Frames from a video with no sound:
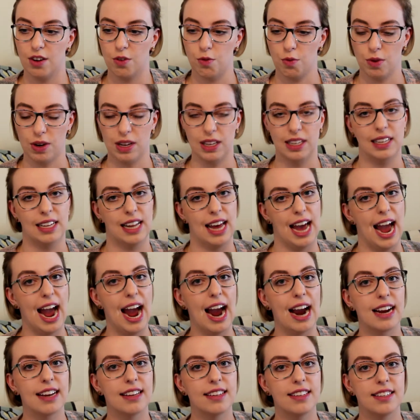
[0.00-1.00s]

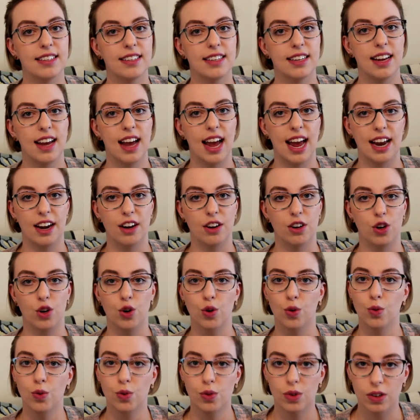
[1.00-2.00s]
relaxed and
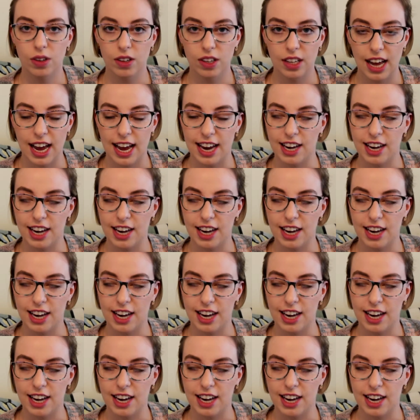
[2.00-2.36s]
cool